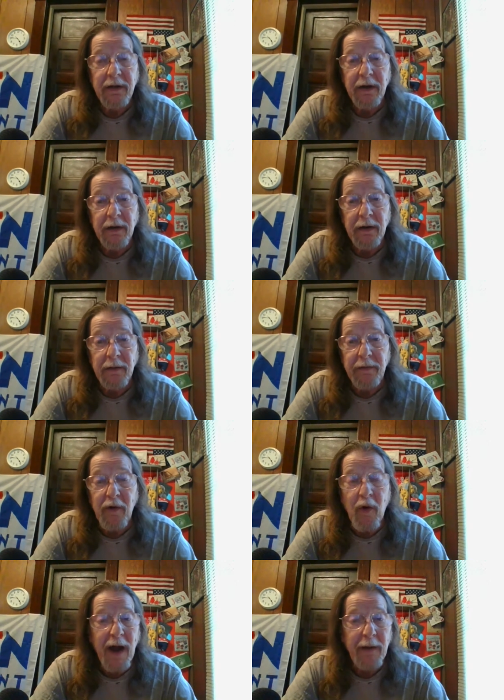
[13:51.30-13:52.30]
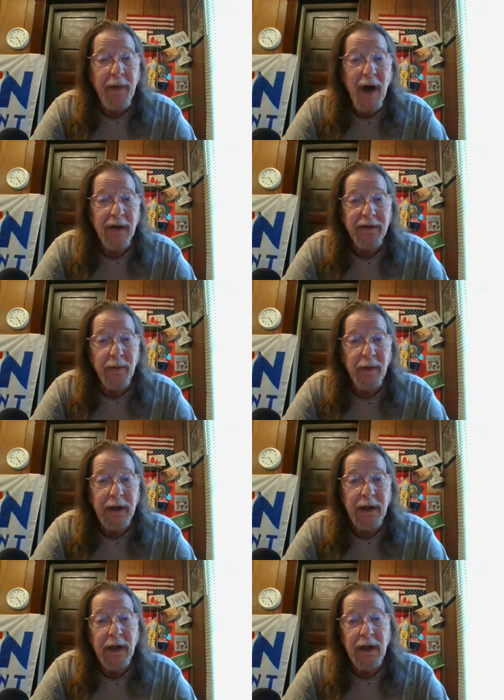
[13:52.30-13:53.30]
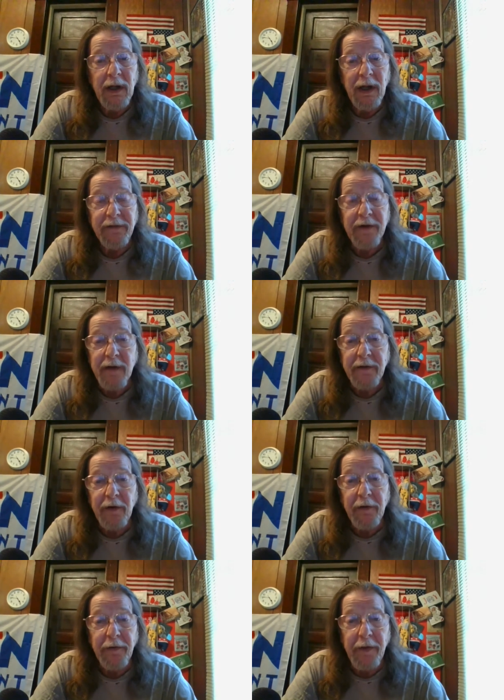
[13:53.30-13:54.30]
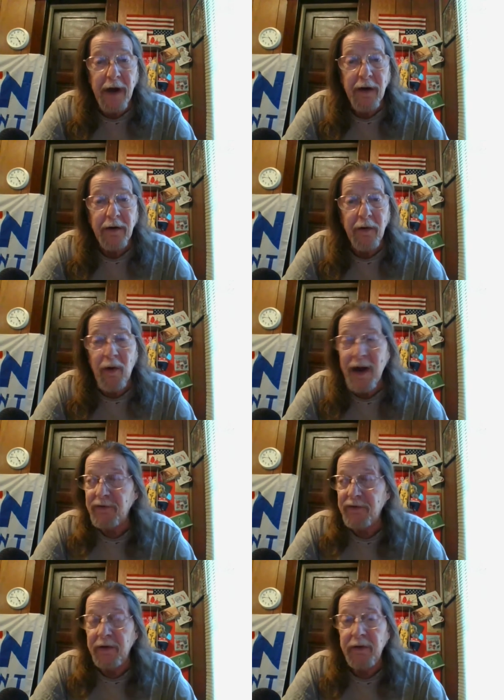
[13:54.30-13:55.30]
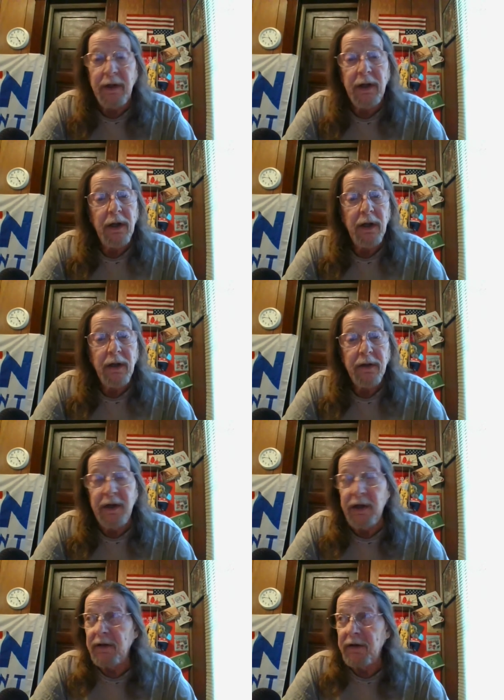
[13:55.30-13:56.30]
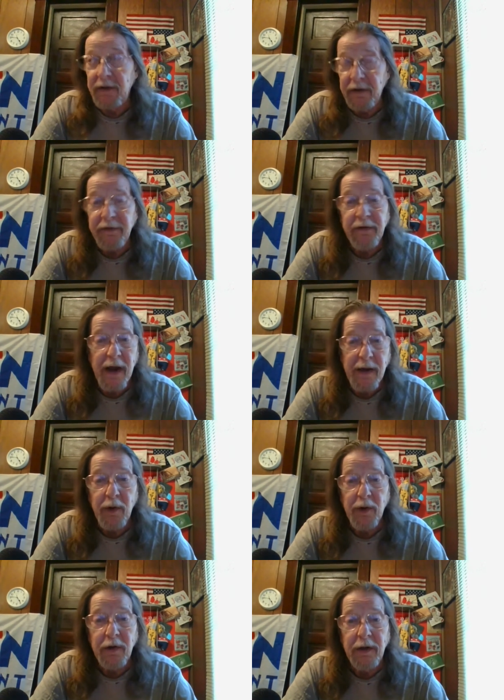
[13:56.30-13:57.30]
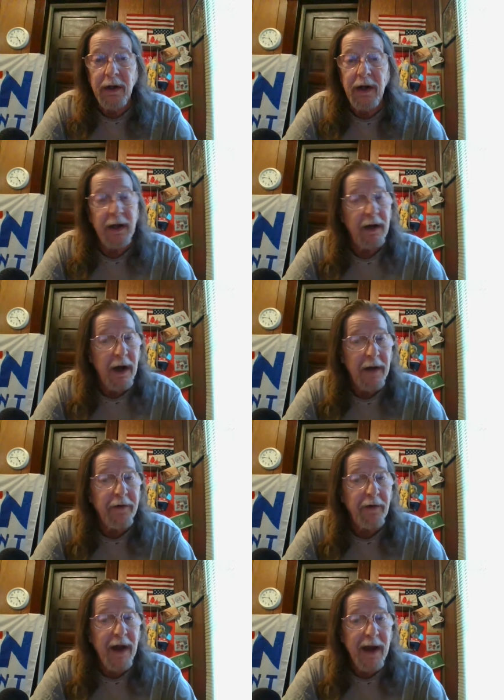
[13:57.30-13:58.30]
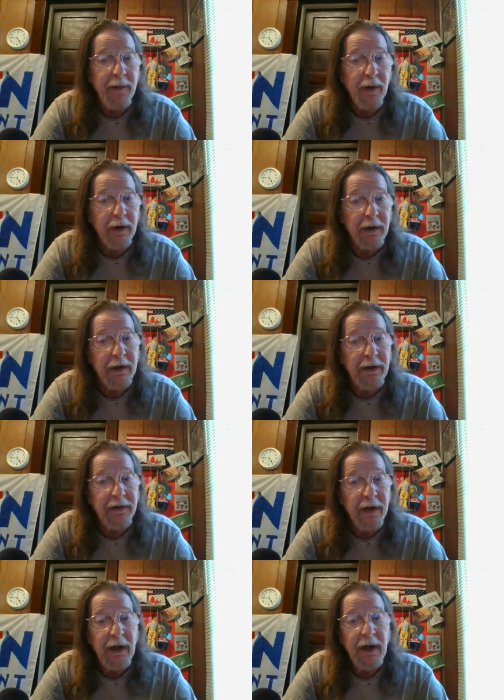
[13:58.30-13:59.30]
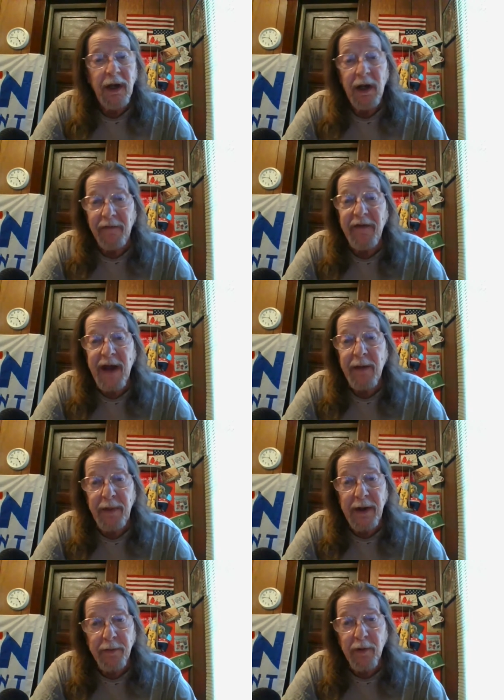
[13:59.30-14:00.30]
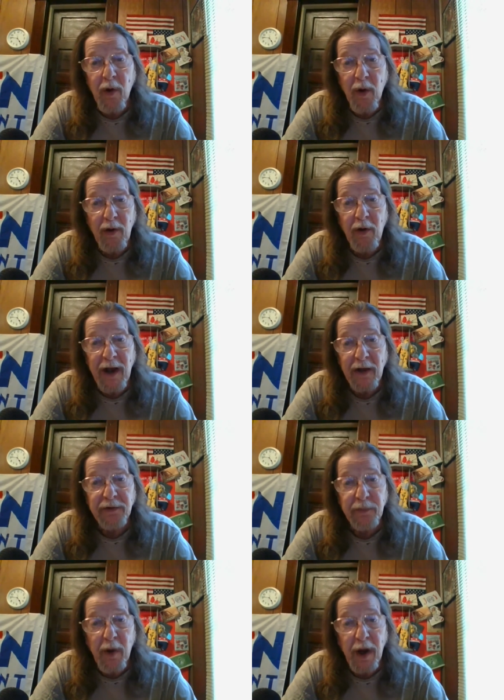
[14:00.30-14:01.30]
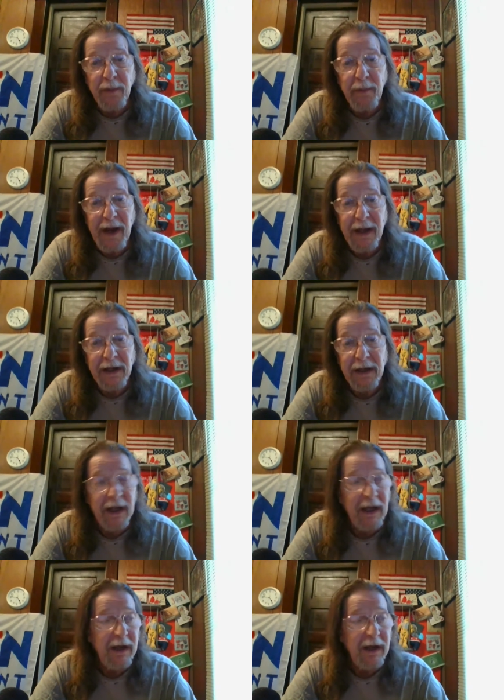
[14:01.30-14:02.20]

to quite possibly it's under their direction that this neighborhood and other neighborhoods have had people going around spray painting